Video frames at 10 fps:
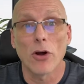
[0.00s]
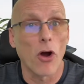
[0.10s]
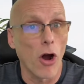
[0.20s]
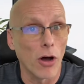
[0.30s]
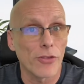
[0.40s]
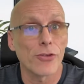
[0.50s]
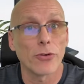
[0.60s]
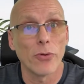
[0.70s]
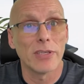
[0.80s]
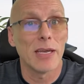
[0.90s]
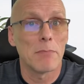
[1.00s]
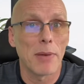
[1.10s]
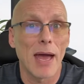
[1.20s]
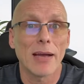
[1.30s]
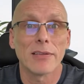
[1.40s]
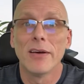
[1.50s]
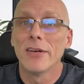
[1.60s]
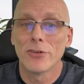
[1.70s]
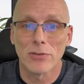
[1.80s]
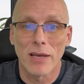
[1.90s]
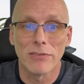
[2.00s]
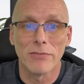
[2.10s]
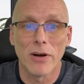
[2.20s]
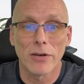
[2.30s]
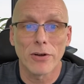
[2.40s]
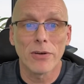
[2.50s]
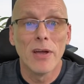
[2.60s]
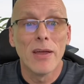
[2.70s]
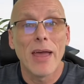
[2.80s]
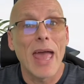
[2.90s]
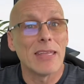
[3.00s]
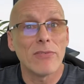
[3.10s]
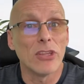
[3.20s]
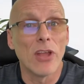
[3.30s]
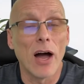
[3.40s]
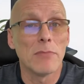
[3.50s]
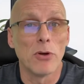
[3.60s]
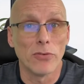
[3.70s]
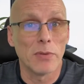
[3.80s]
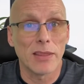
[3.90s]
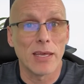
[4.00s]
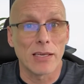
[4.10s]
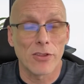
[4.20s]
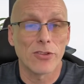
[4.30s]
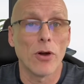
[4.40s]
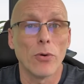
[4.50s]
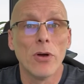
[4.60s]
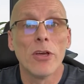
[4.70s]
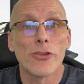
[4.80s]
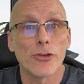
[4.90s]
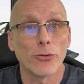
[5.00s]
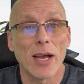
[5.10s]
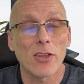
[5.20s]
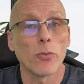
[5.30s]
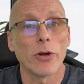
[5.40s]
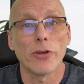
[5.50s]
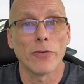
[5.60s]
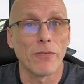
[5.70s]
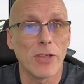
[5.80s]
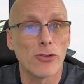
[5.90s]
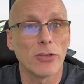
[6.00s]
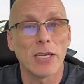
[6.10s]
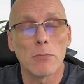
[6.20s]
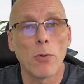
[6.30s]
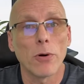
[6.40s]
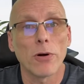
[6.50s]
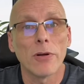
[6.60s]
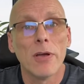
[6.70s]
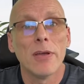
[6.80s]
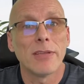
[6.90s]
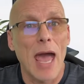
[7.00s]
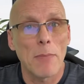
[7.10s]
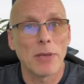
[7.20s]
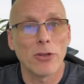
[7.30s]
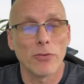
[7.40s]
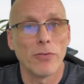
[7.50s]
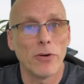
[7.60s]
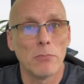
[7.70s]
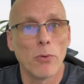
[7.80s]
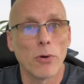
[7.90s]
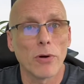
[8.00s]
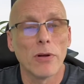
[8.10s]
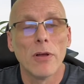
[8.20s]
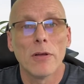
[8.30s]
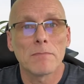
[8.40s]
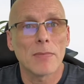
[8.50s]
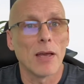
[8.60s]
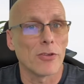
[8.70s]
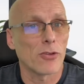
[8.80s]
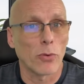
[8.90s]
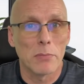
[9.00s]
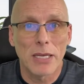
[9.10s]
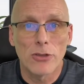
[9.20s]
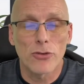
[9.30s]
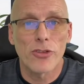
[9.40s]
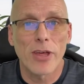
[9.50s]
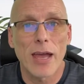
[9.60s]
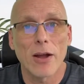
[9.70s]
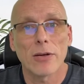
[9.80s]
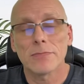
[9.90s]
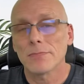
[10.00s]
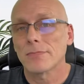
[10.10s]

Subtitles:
are also going to impact your level of hunger, and even non-movement things. So stress where you're fidgeting more, tapping your foot more, squirming in your chair,